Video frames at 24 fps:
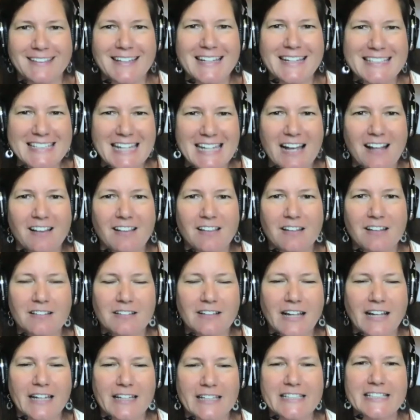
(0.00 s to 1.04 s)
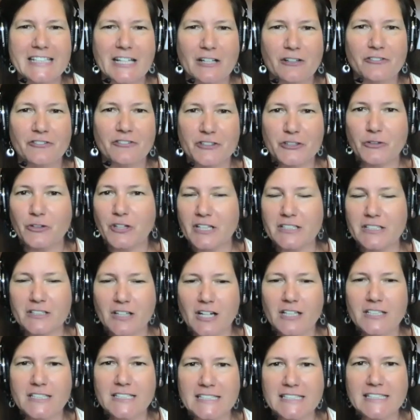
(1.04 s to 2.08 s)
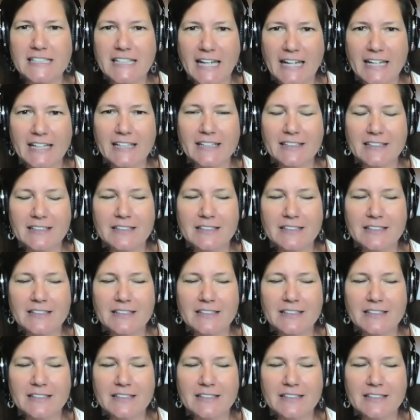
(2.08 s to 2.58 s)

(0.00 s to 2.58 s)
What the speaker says: Adele@adelefedorak.ca.